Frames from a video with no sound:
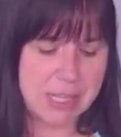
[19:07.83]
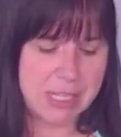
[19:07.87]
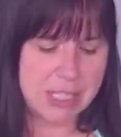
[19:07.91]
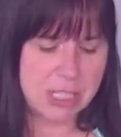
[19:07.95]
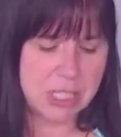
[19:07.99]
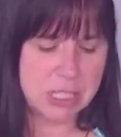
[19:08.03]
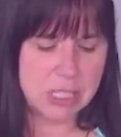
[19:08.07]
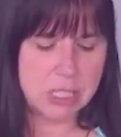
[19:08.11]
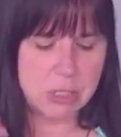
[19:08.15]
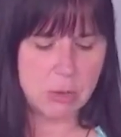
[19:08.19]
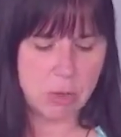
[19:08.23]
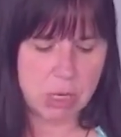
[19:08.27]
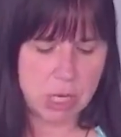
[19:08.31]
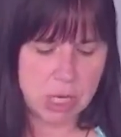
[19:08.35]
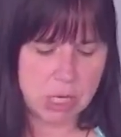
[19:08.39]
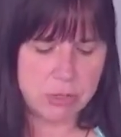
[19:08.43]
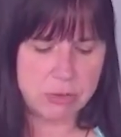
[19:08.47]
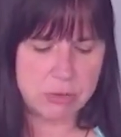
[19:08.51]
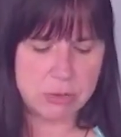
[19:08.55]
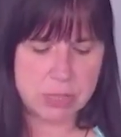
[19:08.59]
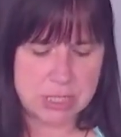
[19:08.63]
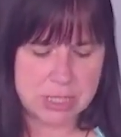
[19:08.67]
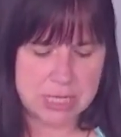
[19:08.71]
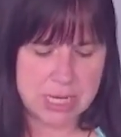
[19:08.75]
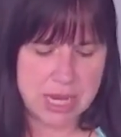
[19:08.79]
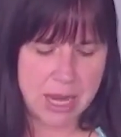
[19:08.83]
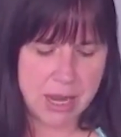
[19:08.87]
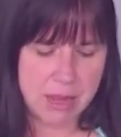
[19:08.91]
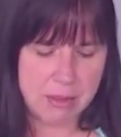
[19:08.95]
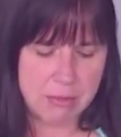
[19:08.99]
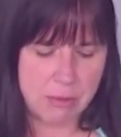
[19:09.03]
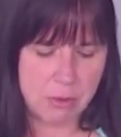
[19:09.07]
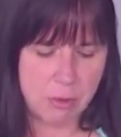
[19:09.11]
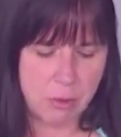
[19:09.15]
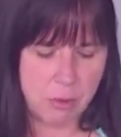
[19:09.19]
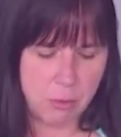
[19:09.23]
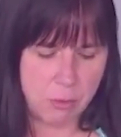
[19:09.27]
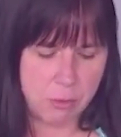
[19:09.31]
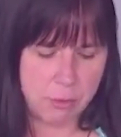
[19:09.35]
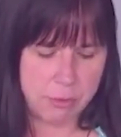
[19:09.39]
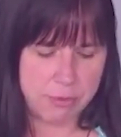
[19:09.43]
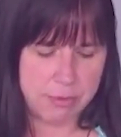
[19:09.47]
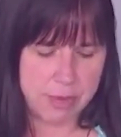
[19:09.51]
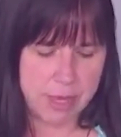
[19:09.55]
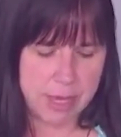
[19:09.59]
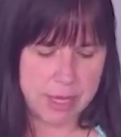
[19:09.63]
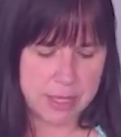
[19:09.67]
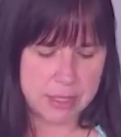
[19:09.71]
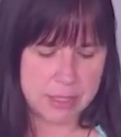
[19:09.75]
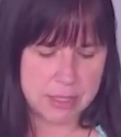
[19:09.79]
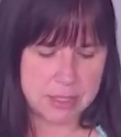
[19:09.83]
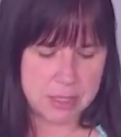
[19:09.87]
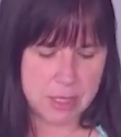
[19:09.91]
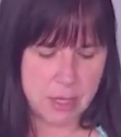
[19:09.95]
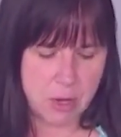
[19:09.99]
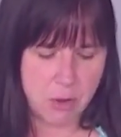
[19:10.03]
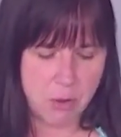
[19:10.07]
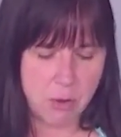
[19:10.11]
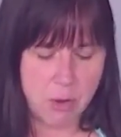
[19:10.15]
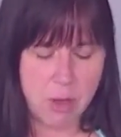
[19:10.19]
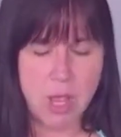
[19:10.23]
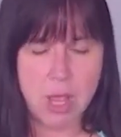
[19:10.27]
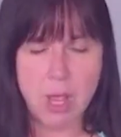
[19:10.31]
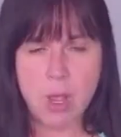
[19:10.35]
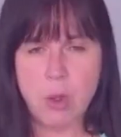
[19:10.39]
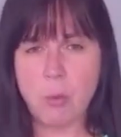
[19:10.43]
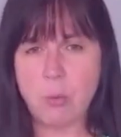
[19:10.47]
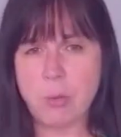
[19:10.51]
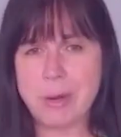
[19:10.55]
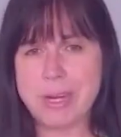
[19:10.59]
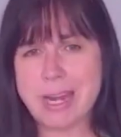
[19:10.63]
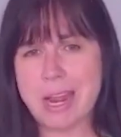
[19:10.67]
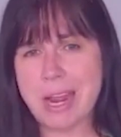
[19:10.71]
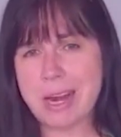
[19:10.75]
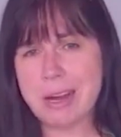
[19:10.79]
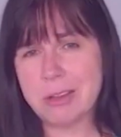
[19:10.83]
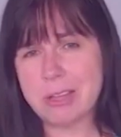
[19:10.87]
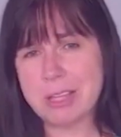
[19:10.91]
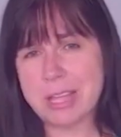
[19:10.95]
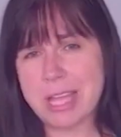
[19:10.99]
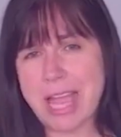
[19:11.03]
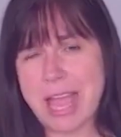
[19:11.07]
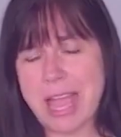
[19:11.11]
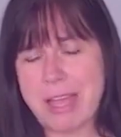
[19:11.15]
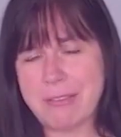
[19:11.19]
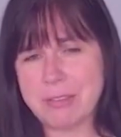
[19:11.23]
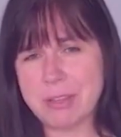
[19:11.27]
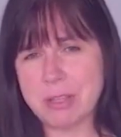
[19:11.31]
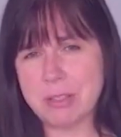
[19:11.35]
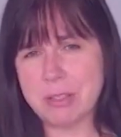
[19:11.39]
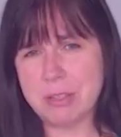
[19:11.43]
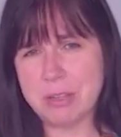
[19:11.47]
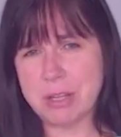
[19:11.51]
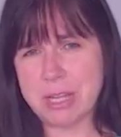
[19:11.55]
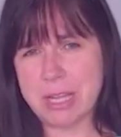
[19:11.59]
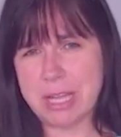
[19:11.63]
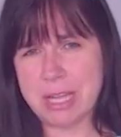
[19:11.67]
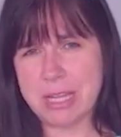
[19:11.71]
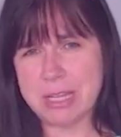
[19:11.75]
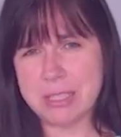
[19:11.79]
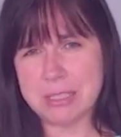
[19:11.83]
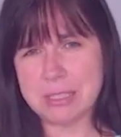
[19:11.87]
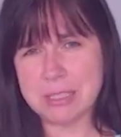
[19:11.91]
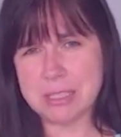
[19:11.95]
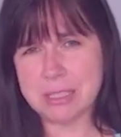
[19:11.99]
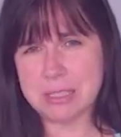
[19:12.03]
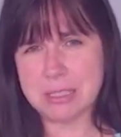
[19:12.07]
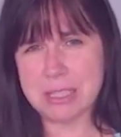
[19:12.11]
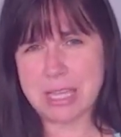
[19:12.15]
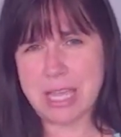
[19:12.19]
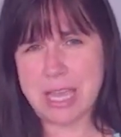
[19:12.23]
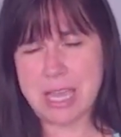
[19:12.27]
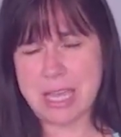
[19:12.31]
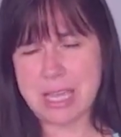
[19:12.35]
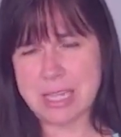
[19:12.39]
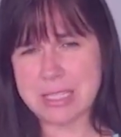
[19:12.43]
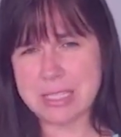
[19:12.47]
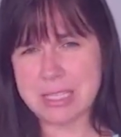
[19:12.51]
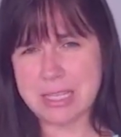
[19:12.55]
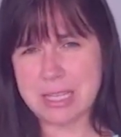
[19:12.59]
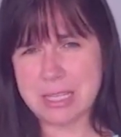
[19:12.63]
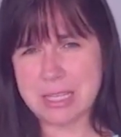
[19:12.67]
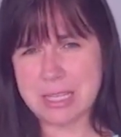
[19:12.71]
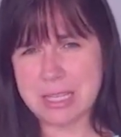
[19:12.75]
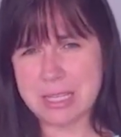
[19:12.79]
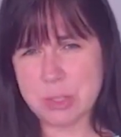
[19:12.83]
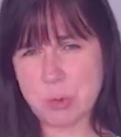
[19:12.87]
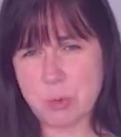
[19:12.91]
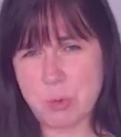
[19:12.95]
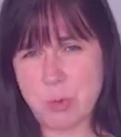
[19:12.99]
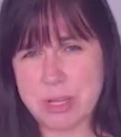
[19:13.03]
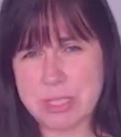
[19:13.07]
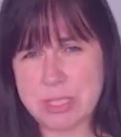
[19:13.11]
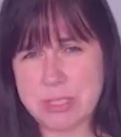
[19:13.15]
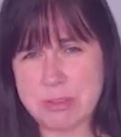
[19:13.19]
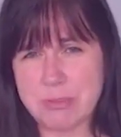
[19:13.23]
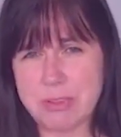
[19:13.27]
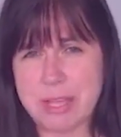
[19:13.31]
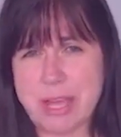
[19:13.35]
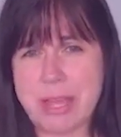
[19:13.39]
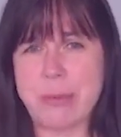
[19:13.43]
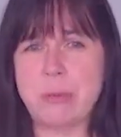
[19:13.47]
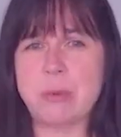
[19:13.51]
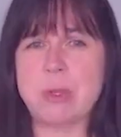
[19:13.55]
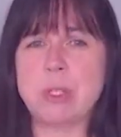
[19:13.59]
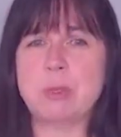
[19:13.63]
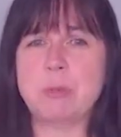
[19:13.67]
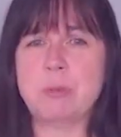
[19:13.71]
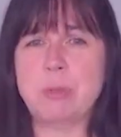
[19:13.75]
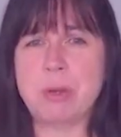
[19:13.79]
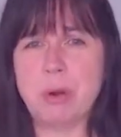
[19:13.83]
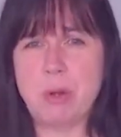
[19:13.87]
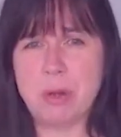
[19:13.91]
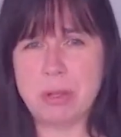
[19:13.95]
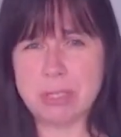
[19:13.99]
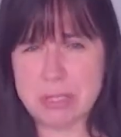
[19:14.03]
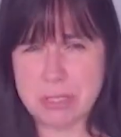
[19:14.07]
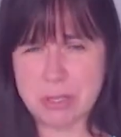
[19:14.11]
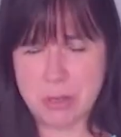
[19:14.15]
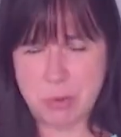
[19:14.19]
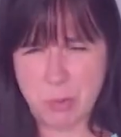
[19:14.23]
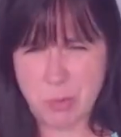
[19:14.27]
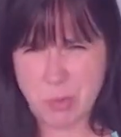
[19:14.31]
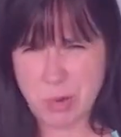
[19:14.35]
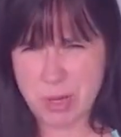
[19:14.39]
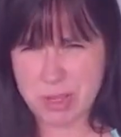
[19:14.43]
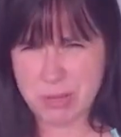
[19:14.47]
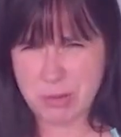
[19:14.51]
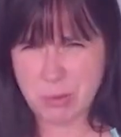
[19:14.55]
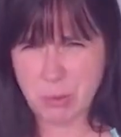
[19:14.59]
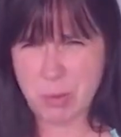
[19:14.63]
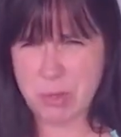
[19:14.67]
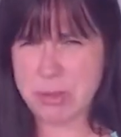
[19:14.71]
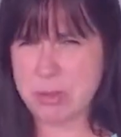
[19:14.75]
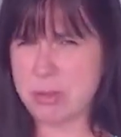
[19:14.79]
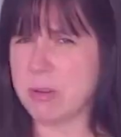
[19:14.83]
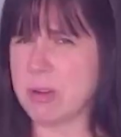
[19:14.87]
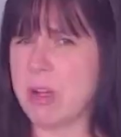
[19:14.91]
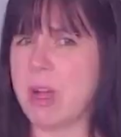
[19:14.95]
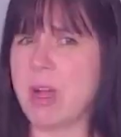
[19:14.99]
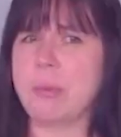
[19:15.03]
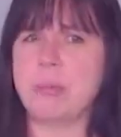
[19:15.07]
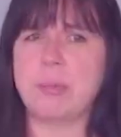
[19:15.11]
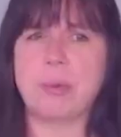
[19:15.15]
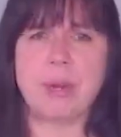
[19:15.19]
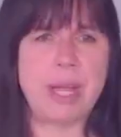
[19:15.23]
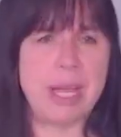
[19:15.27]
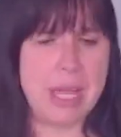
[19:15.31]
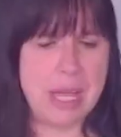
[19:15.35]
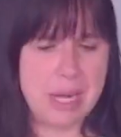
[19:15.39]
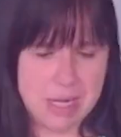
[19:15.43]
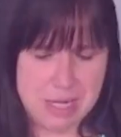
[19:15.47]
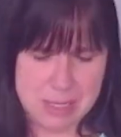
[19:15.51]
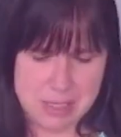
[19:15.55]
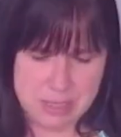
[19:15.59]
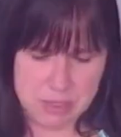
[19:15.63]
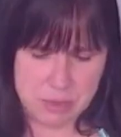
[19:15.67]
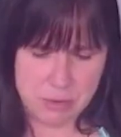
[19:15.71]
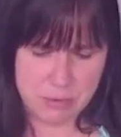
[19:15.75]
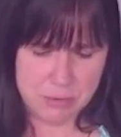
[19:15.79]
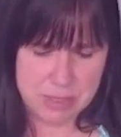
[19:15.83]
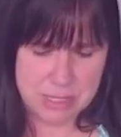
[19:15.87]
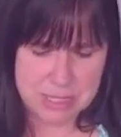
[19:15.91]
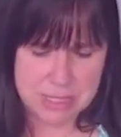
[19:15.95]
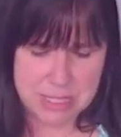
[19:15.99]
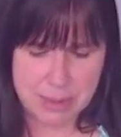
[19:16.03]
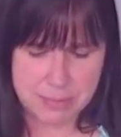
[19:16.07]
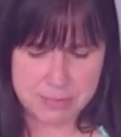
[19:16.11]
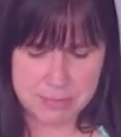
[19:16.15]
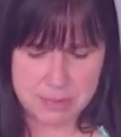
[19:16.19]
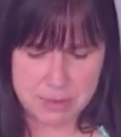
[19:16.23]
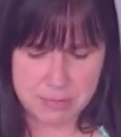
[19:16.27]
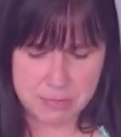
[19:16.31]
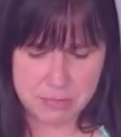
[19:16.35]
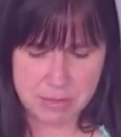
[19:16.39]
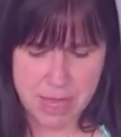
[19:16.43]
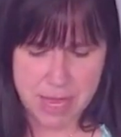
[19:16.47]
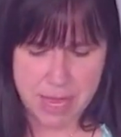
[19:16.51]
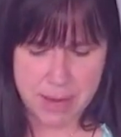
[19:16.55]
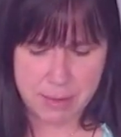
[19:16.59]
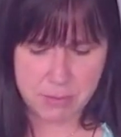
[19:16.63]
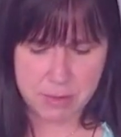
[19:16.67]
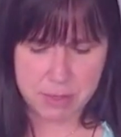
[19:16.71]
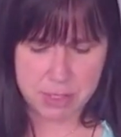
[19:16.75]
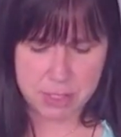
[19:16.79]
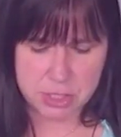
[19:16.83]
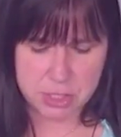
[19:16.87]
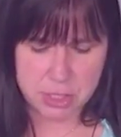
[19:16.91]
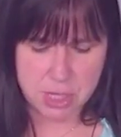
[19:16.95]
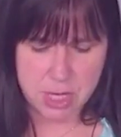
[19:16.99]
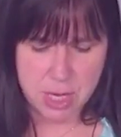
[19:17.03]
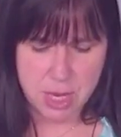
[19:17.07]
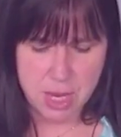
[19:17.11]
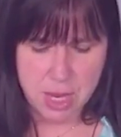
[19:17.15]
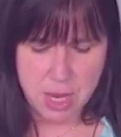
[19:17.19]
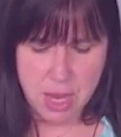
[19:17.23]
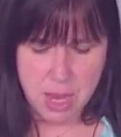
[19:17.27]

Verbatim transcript: They just don't understand the whole thing. So we not only have to look at delays in expressive language, but also what what they're comprehending, their receptive language.